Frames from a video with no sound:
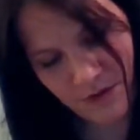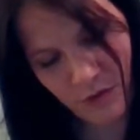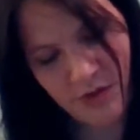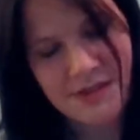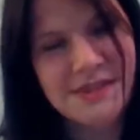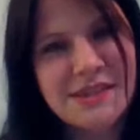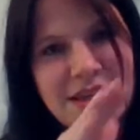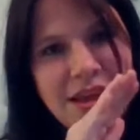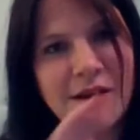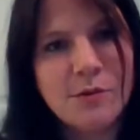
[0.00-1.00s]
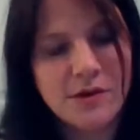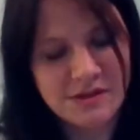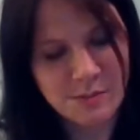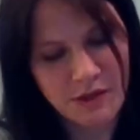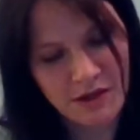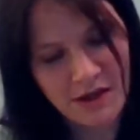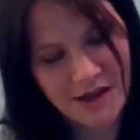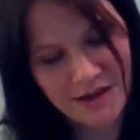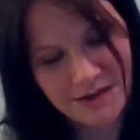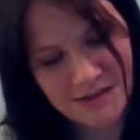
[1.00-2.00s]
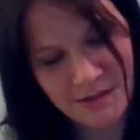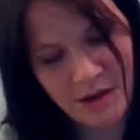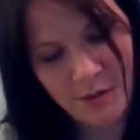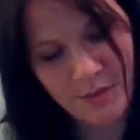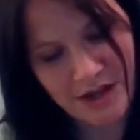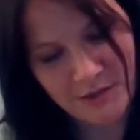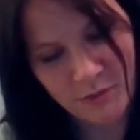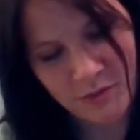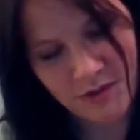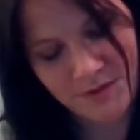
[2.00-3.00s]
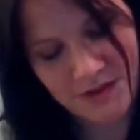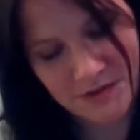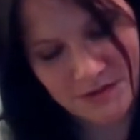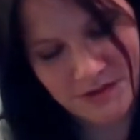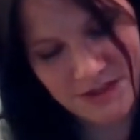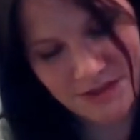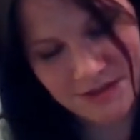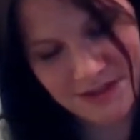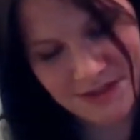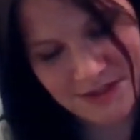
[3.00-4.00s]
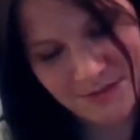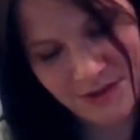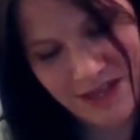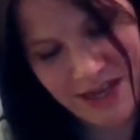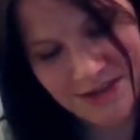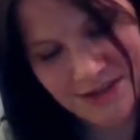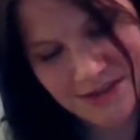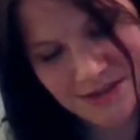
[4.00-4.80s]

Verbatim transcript: you can see like where it's been cut. So now I'm back to wondering if these are stones instead of glass.